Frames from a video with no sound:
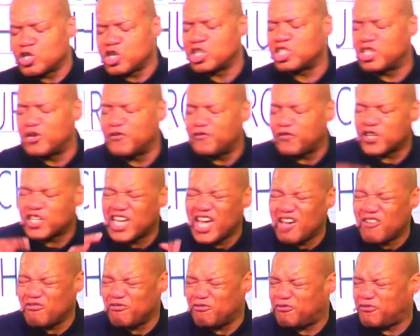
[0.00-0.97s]
us to
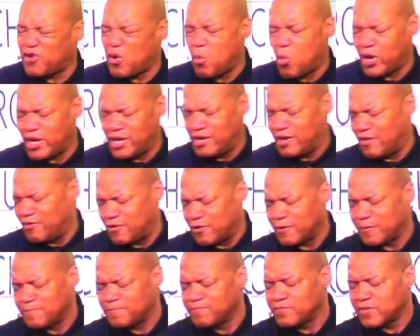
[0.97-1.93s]
forgive one another.
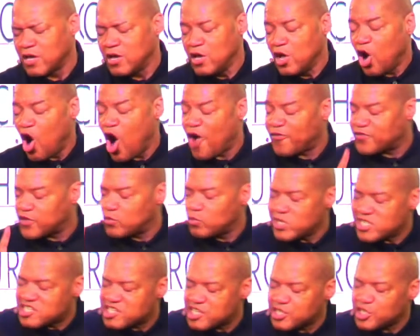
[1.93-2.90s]
Often we
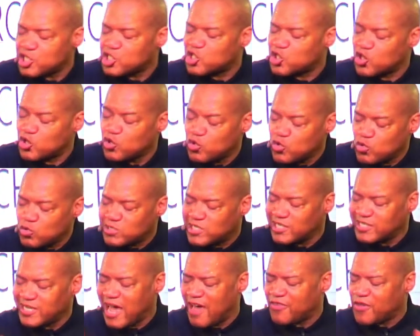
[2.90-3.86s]
see the two
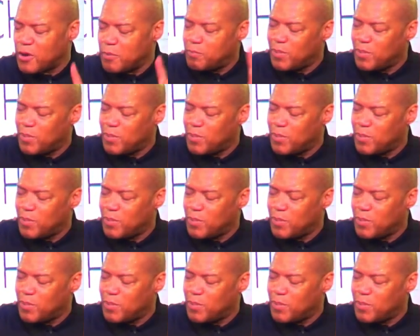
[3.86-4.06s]
together,